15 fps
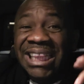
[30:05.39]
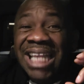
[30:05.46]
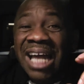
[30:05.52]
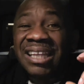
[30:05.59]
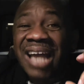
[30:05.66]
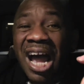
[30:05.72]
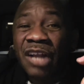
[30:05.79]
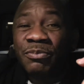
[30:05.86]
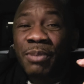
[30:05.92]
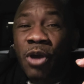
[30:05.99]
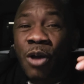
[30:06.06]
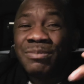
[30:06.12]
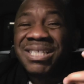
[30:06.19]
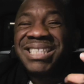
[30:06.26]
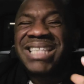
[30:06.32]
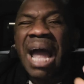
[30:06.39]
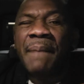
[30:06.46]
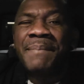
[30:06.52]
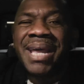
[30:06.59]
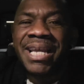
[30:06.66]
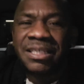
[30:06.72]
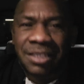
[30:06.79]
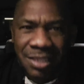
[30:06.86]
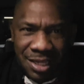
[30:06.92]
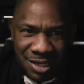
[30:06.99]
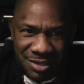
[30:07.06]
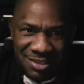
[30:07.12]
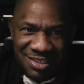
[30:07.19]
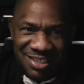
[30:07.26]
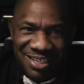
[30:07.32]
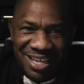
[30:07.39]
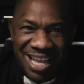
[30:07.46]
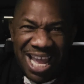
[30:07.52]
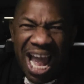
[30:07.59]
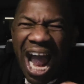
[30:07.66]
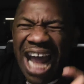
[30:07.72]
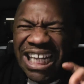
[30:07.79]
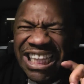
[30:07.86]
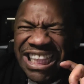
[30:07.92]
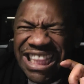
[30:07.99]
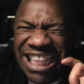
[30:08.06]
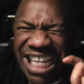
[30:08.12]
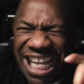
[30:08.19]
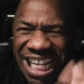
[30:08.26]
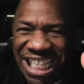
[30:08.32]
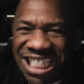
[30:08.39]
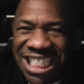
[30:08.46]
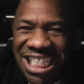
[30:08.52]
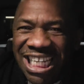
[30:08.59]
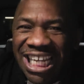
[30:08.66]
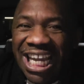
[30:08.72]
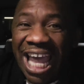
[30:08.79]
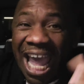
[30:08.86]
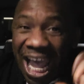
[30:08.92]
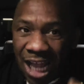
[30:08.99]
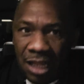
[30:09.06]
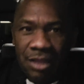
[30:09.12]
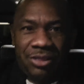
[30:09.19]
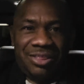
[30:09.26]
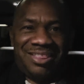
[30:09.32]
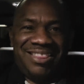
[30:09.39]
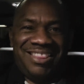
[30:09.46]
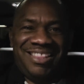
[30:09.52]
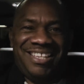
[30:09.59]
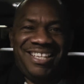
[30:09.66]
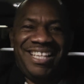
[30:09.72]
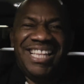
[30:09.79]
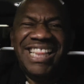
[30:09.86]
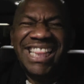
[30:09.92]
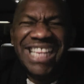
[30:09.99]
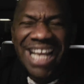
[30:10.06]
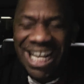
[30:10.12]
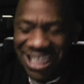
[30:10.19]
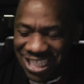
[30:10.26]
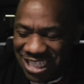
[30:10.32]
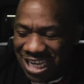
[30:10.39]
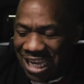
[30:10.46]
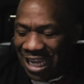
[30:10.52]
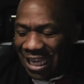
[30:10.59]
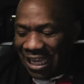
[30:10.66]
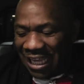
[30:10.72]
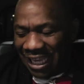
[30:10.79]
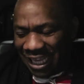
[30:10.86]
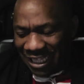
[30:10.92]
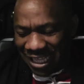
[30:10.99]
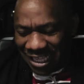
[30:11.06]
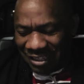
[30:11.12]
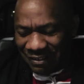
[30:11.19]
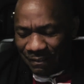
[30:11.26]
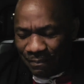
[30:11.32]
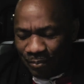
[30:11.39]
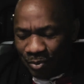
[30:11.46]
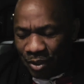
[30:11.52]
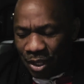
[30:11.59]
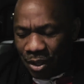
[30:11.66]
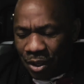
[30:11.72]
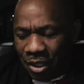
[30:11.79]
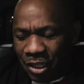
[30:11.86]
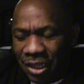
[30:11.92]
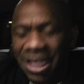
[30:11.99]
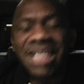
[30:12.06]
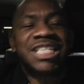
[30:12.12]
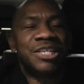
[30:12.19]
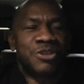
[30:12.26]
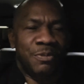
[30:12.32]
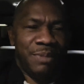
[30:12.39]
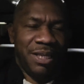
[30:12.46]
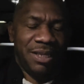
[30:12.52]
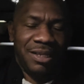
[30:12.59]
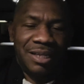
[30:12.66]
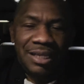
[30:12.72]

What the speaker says: That heart becomes damaged and needs health, needs healing. Listen to me.